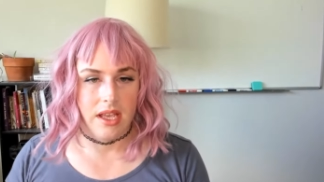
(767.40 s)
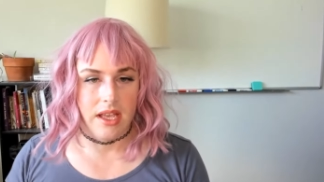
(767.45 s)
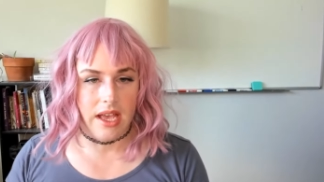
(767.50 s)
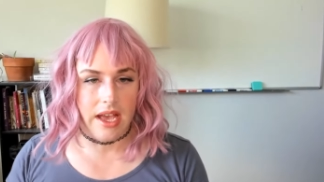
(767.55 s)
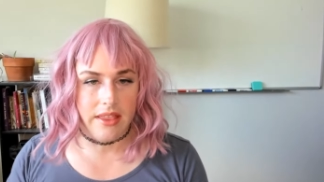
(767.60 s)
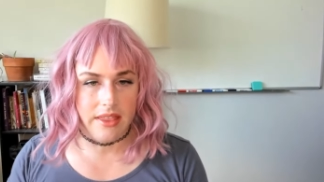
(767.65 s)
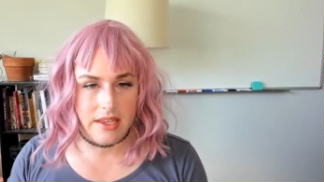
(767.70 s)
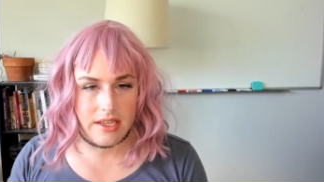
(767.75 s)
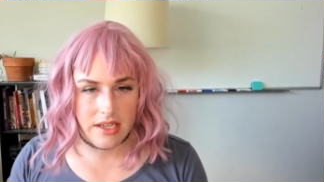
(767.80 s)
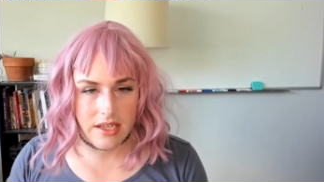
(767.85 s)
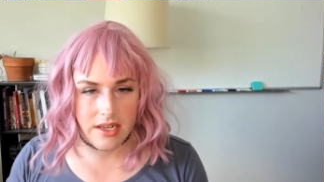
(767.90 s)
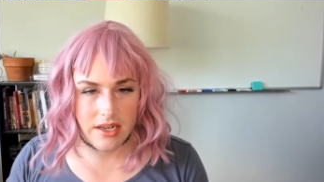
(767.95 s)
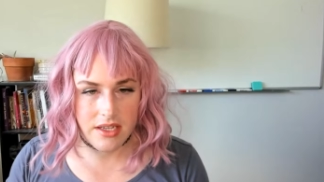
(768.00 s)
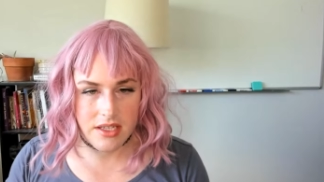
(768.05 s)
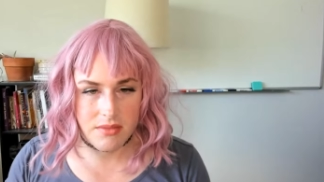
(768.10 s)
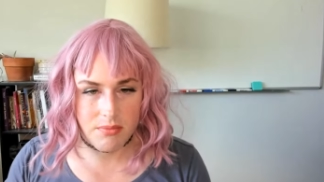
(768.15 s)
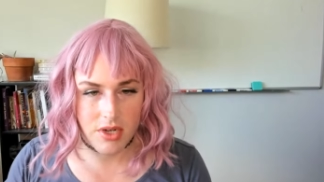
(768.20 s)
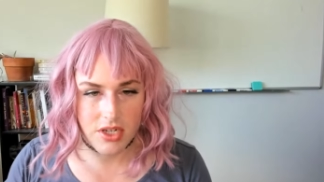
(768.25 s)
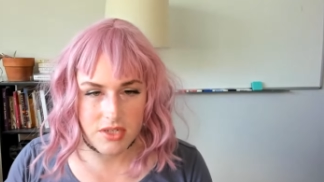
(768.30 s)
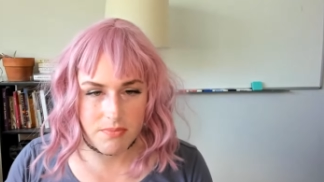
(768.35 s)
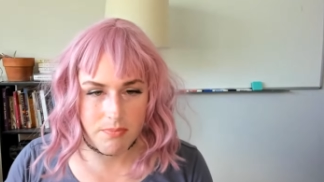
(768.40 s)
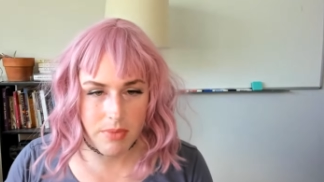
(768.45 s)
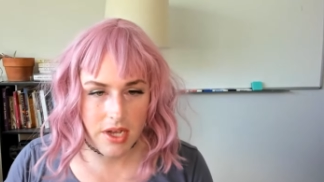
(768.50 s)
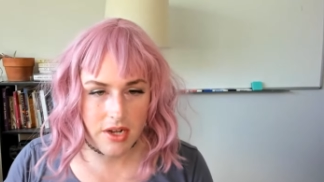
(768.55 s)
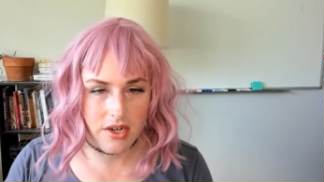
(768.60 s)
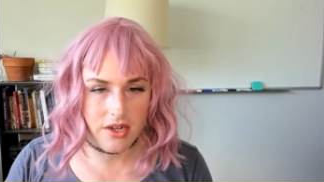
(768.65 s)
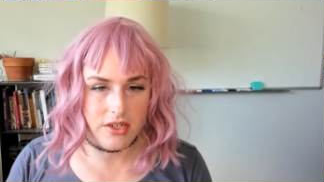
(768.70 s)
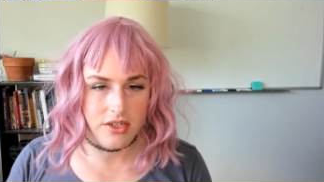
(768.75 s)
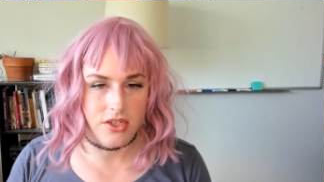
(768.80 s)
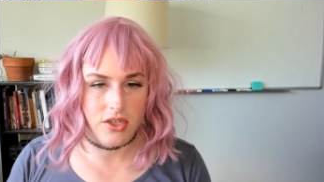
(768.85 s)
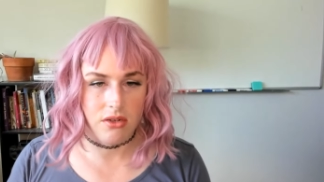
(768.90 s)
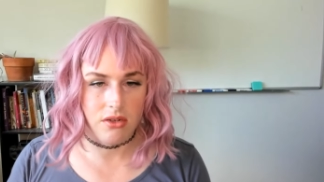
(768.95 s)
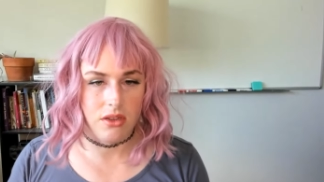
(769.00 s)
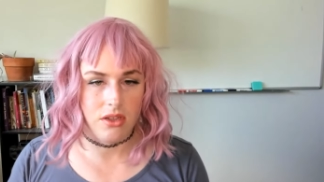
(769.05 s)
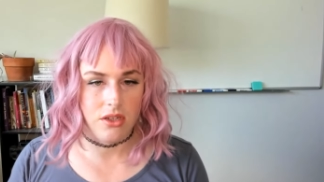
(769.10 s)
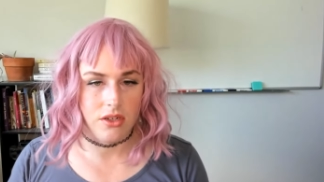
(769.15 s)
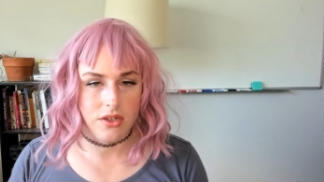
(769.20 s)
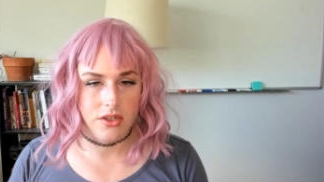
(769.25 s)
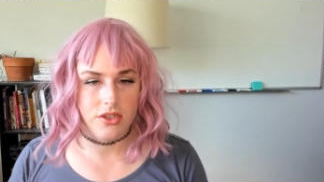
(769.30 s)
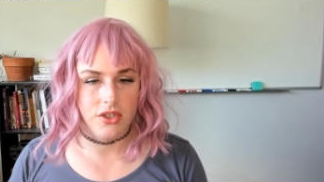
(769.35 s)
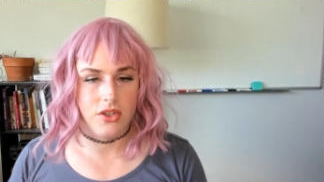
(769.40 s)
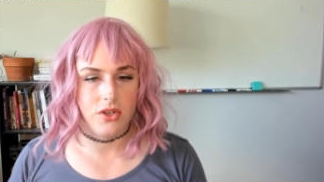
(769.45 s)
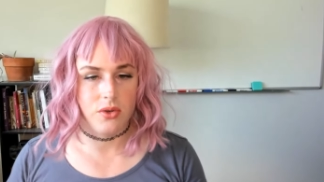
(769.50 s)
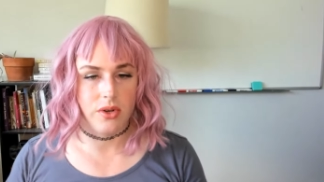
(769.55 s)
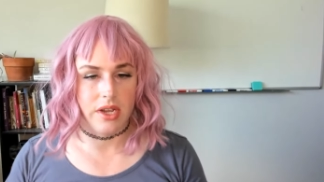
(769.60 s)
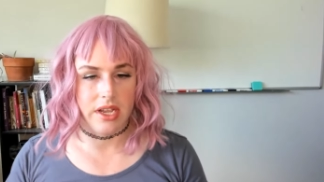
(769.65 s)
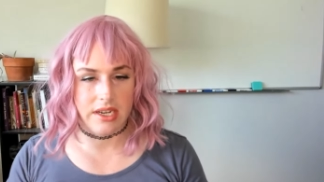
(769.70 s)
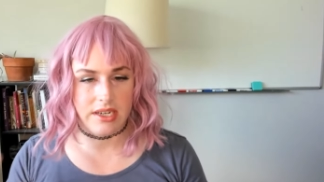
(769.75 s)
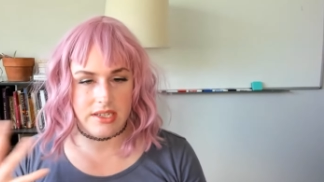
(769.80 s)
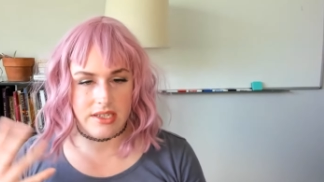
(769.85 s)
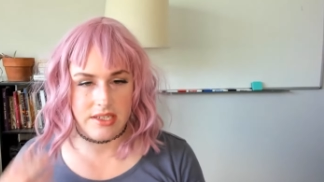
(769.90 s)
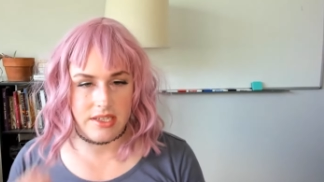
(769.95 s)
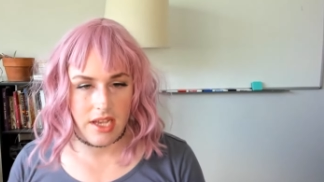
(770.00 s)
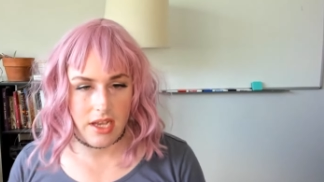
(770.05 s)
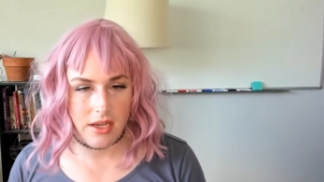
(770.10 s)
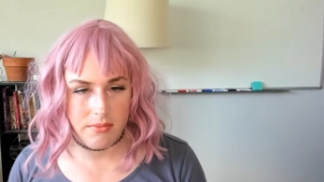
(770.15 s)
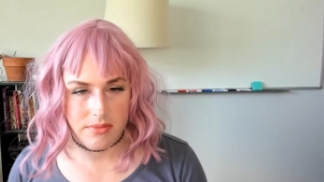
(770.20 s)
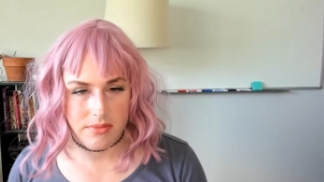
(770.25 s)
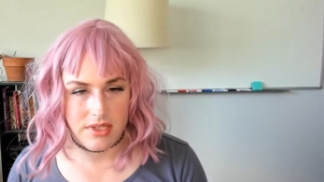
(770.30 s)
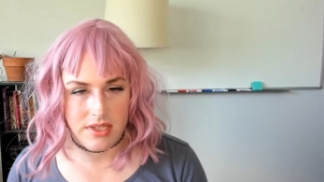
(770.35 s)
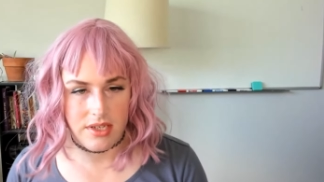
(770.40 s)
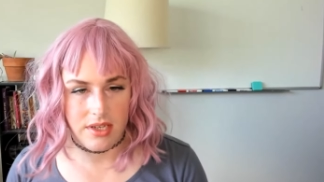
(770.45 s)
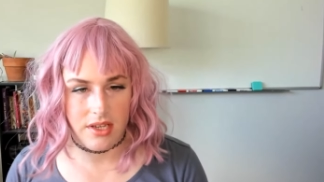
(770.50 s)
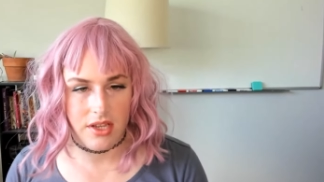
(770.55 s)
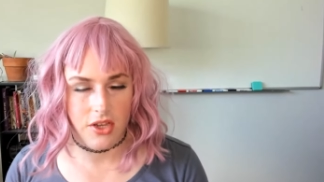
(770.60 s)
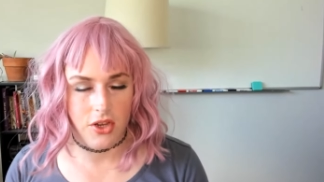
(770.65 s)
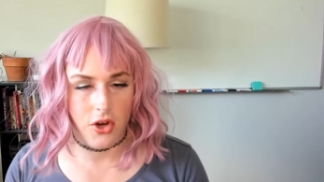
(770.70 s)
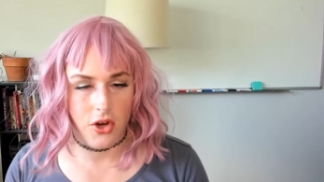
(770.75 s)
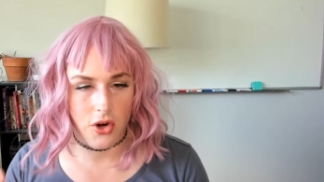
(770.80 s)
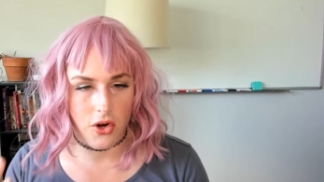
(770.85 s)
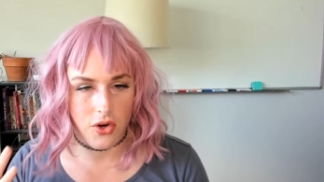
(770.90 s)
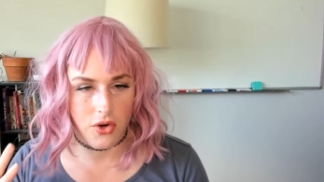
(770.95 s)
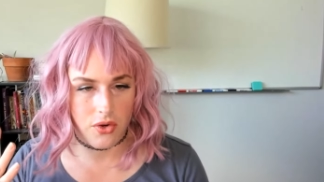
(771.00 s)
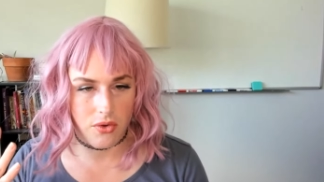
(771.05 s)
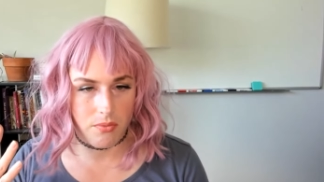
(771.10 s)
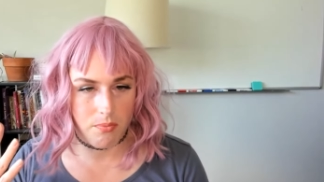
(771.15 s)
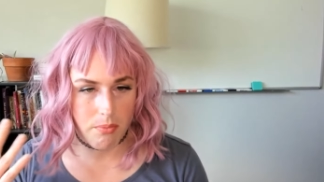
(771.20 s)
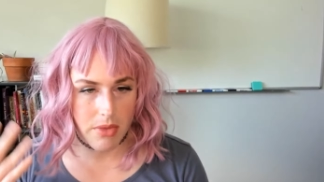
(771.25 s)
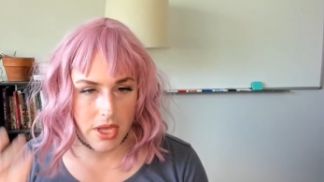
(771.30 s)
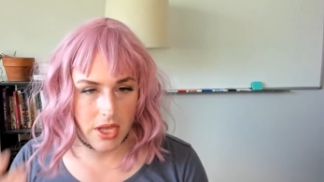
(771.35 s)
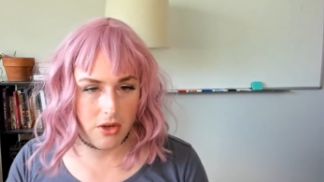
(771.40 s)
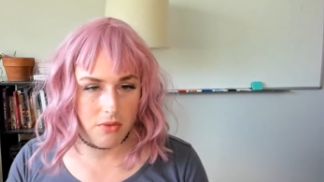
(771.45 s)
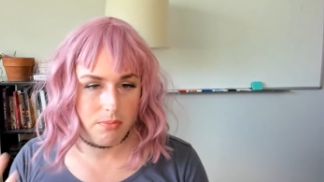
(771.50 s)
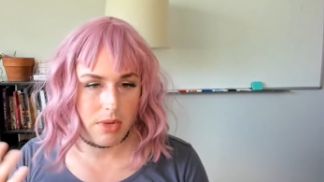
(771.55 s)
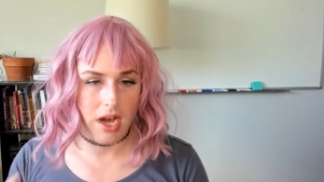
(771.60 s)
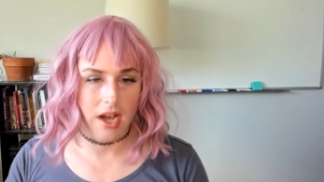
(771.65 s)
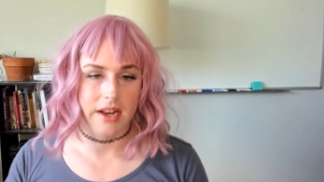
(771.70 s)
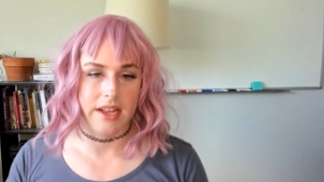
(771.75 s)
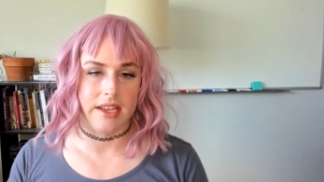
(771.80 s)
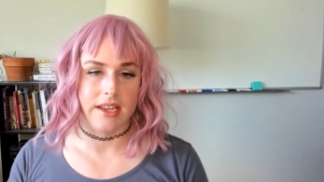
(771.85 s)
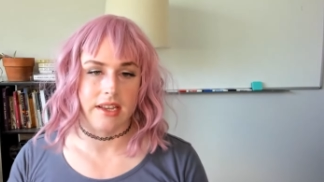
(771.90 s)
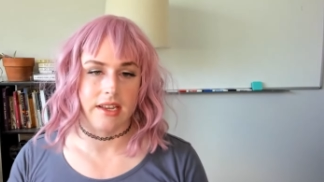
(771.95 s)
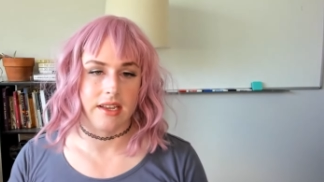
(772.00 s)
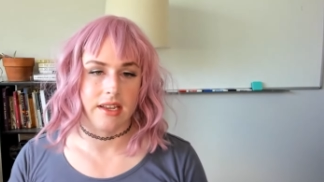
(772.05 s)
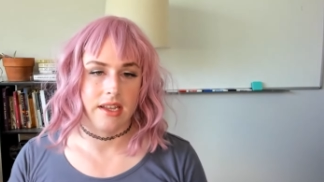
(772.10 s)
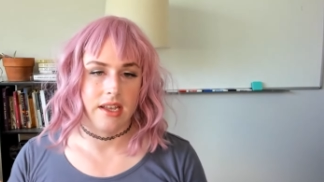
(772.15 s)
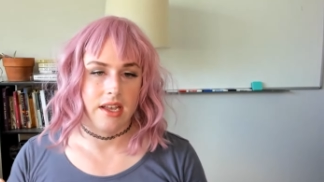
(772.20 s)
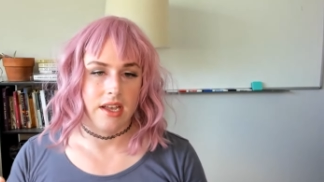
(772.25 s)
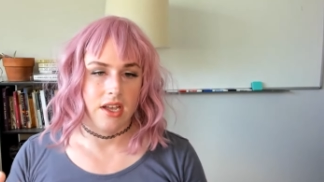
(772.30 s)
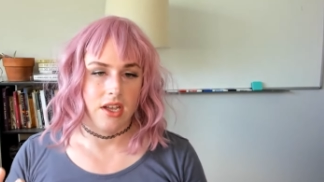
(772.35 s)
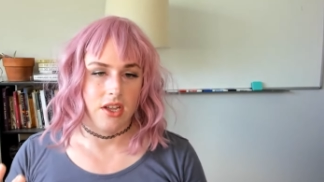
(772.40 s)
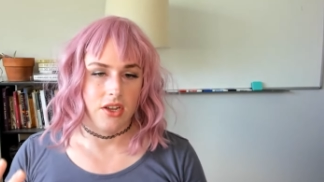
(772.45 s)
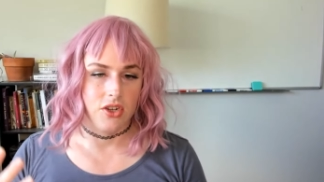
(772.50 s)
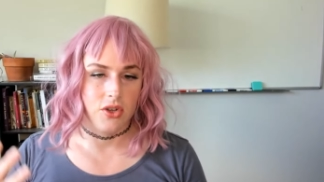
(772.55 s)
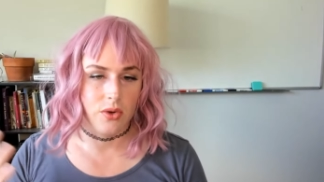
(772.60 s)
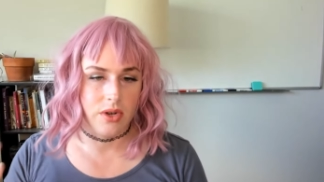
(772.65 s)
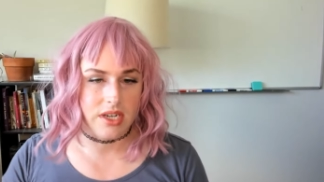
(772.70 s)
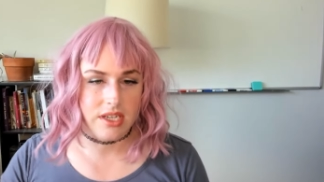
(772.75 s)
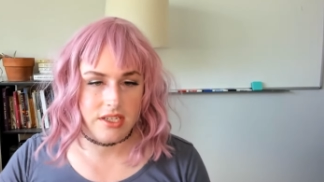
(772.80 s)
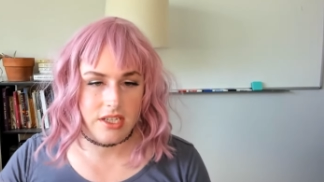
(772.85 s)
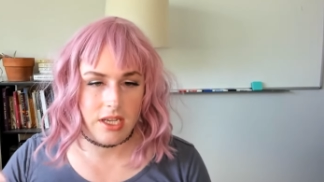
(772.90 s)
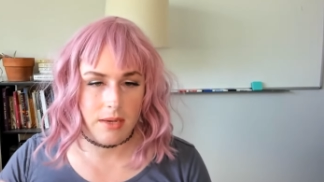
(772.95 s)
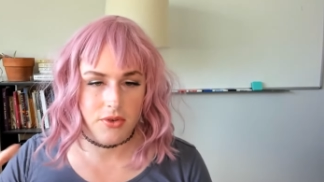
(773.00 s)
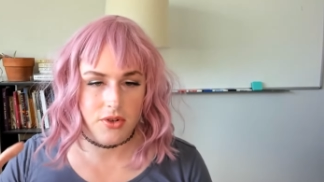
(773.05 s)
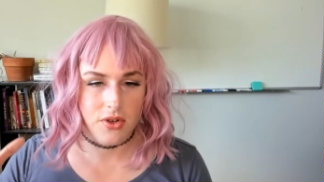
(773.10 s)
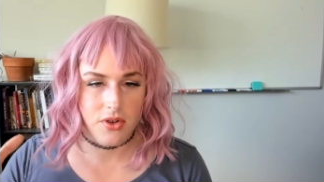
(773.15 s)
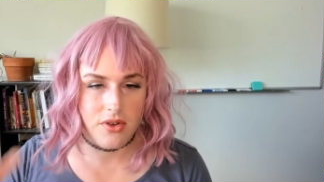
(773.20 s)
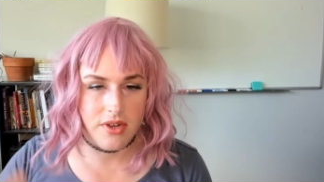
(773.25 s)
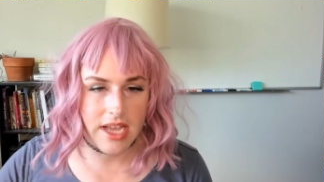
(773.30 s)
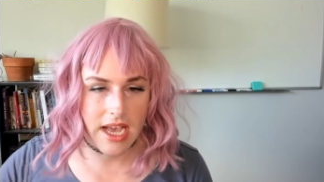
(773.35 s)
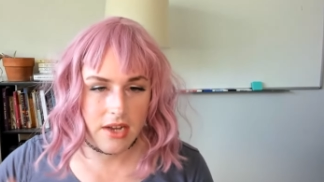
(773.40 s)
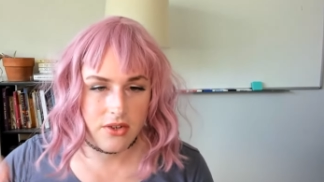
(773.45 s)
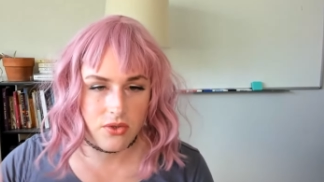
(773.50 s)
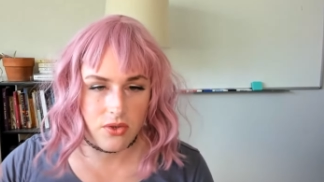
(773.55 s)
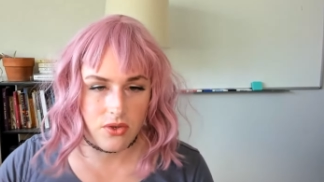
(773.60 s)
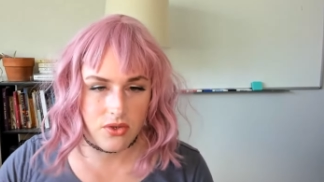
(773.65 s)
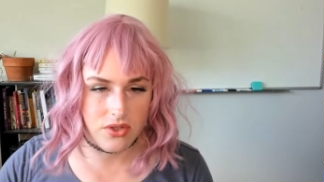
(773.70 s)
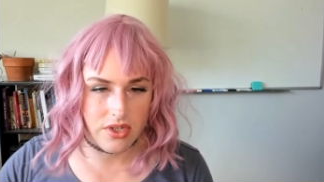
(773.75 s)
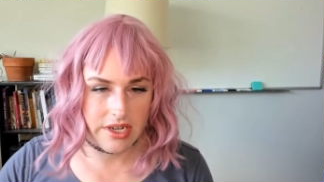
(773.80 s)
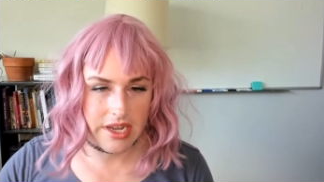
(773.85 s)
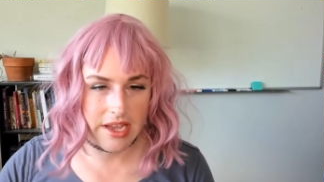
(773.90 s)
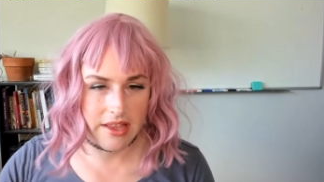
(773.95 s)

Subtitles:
I think it is much better to learn to accept your male body, to accept your natural state.